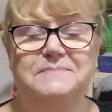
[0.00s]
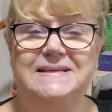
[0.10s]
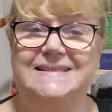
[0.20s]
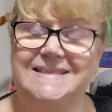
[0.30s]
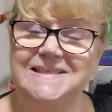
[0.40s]

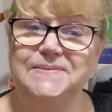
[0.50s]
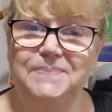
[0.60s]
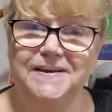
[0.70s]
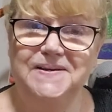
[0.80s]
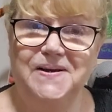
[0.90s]
But since
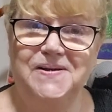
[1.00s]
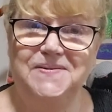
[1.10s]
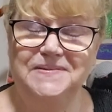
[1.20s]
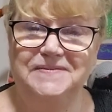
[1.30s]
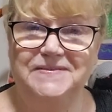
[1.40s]
being
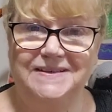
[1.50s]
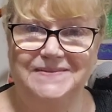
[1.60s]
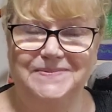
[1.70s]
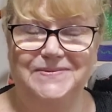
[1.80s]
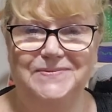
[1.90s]
home, I've done
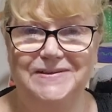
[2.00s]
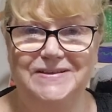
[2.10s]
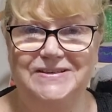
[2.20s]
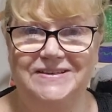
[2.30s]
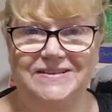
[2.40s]
a bit of
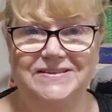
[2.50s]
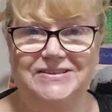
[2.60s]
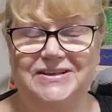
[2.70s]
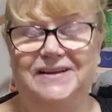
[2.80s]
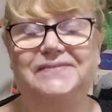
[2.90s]

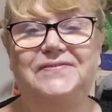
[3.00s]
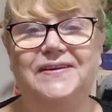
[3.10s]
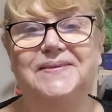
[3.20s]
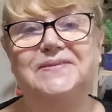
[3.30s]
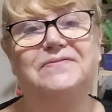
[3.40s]
research and I
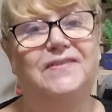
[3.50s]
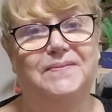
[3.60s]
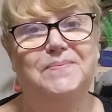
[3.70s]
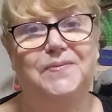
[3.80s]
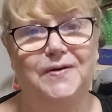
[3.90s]
found a
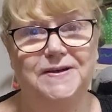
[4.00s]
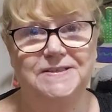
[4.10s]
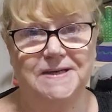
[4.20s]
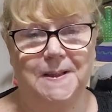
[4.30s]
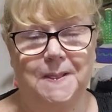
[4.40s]
fun
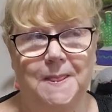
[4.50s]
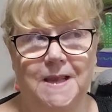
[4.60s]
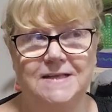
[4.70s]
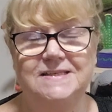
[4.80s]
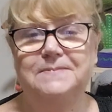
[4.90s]
project.
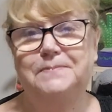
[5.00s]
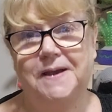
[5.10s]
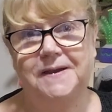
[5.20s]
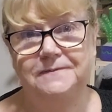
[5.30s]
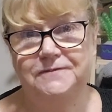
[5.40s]
It's a
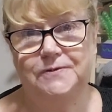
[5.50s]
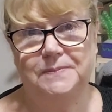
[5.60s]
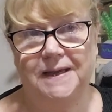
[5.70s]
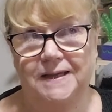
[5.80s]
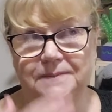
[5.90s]
paid for
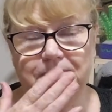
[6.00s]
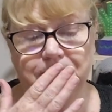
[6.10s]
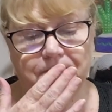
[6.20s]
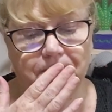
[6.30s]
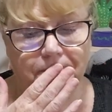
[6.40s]
pattern.
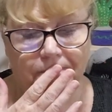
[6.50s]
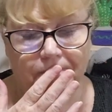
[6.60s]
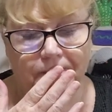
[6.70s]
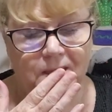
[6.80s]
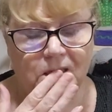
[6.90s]

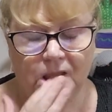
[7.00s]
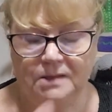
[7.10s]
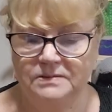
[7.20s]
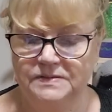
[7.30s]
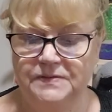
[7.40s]

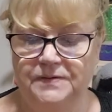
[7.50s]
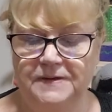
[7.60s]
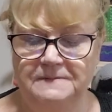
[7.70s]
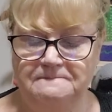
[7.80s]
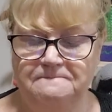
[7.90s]

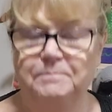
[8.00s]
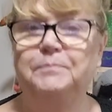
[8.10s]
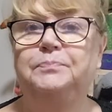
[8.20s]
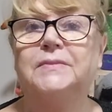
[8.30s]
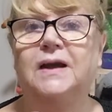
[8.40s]
Sorry.
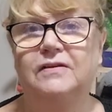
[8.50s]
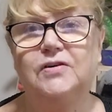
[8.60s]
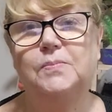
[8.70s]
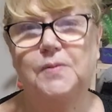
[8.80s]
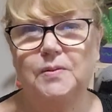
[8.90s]
I've
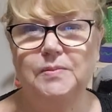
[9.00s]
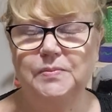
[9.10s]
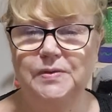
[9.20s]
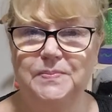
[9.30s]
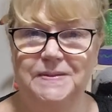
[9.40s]
got
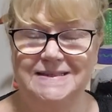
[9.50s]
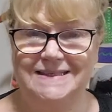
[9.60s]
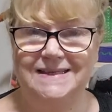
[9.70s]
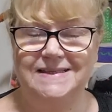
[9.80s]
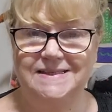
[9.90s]
problem with my
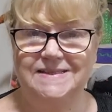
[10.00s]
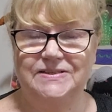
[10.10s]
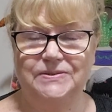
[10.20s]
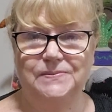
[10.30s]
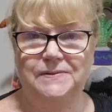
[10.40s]
teeth
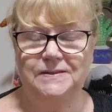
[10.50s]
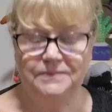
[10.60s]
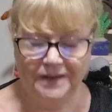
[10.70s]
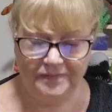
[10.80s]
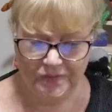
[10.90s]
still and
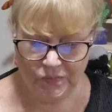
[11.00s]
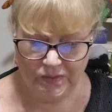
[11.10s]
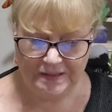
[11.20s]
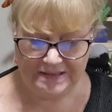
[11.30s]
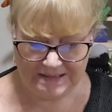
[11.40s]
I'm having
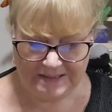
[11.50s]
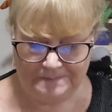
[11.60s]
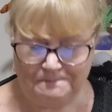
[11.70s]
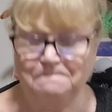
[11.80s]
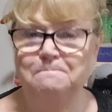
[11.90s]
work
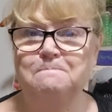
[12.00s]
done.